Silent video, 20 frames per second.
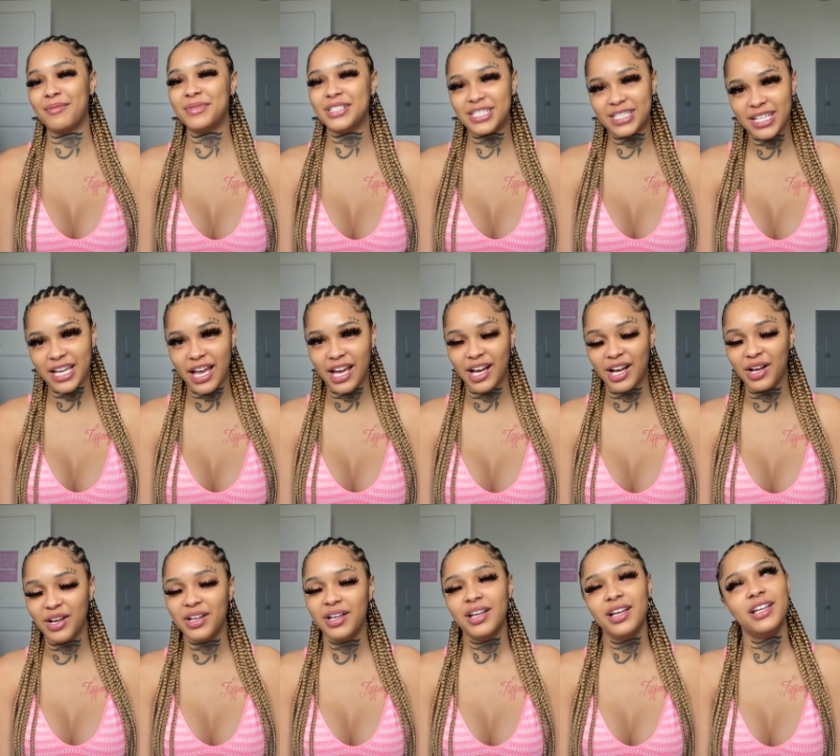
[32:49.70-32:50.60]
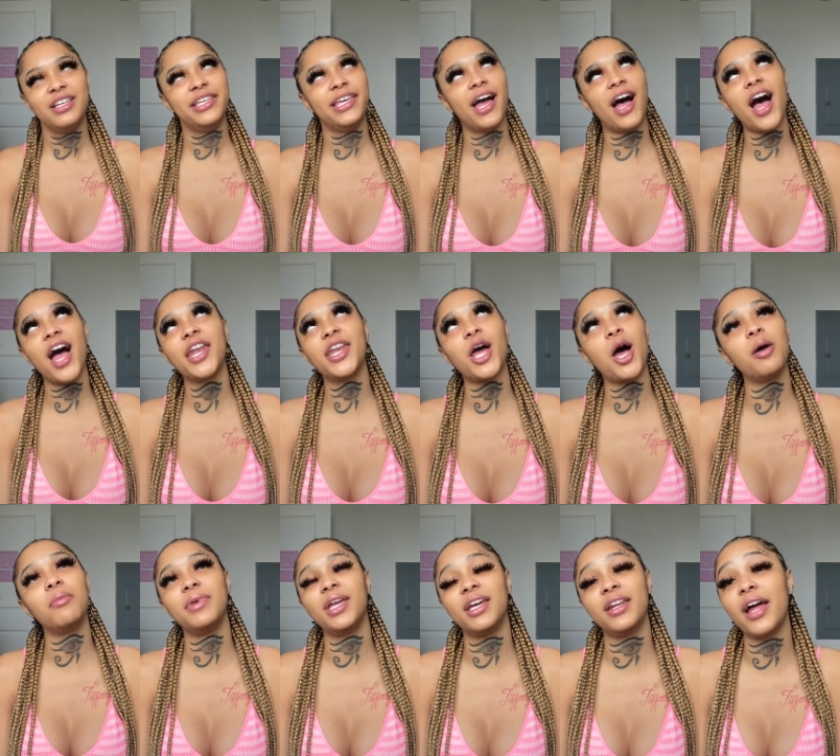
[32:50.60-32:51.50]
Michelle? Y'all know
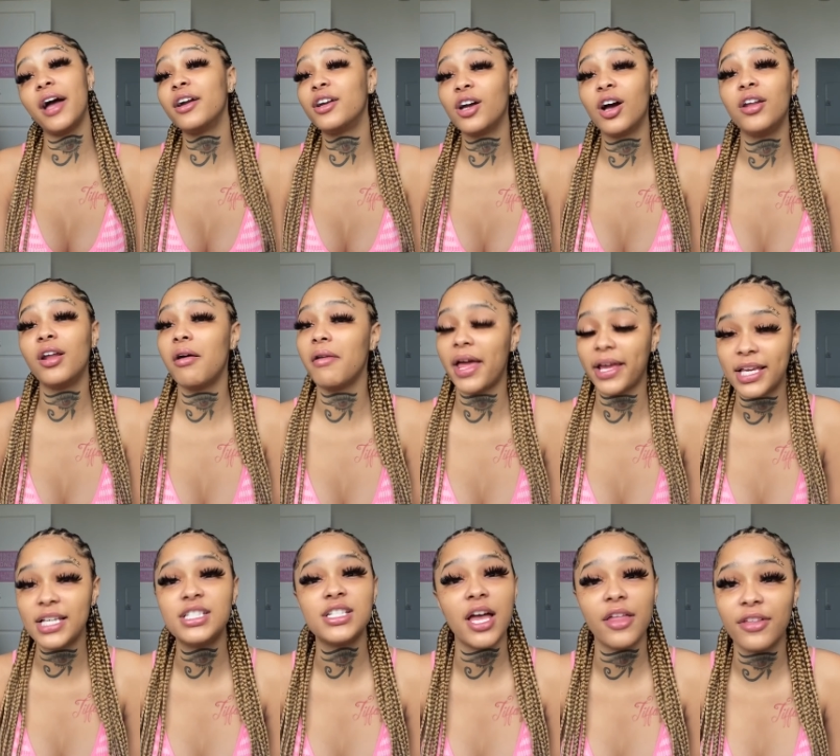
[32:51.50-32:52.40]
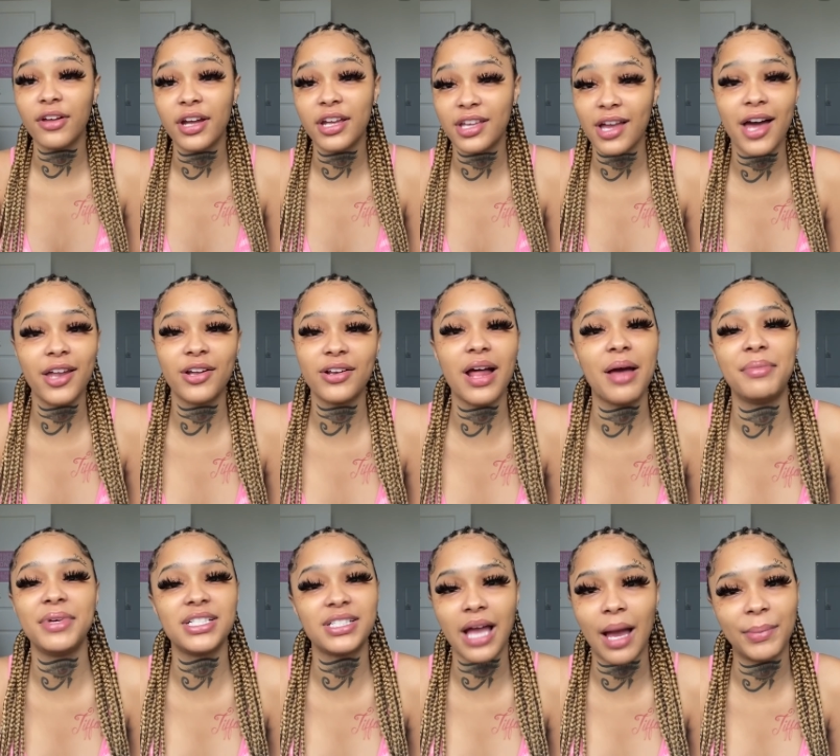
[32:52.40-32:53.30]
me and that girl don't like each other, and y'all know that
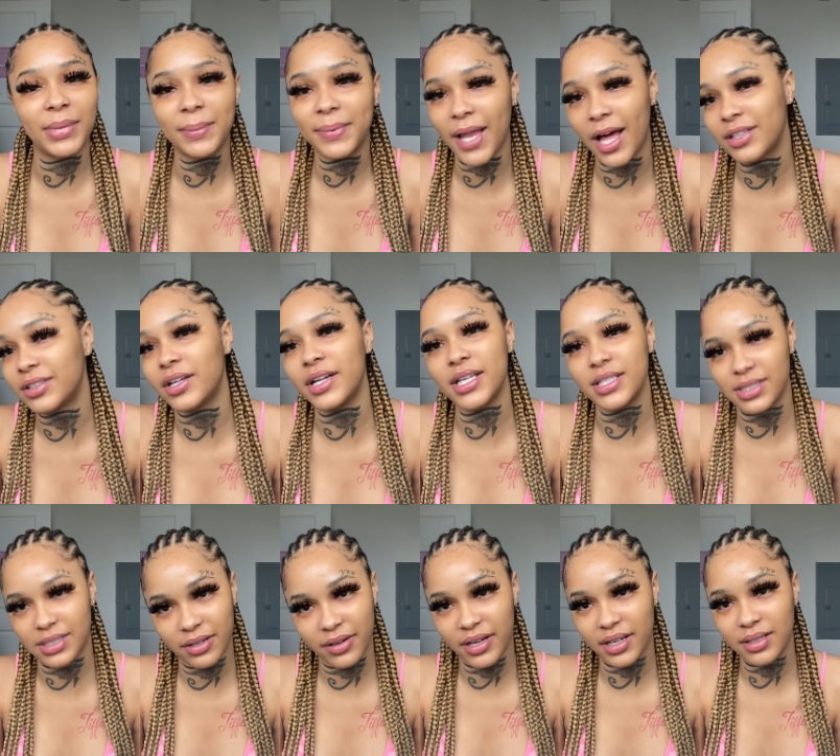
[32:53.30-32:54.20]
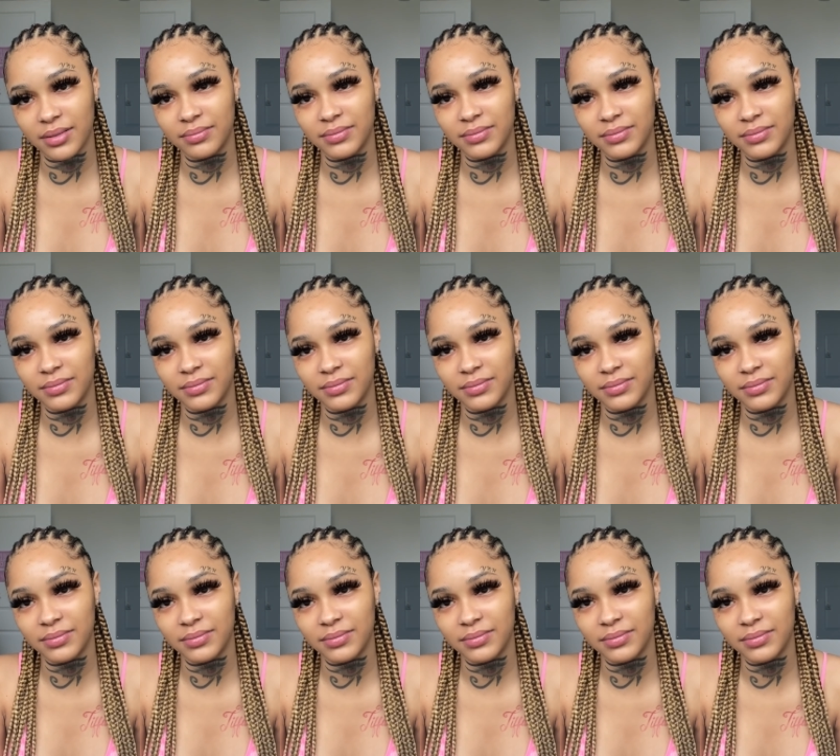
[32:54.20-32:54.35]
bitch got me blocked on Instagram.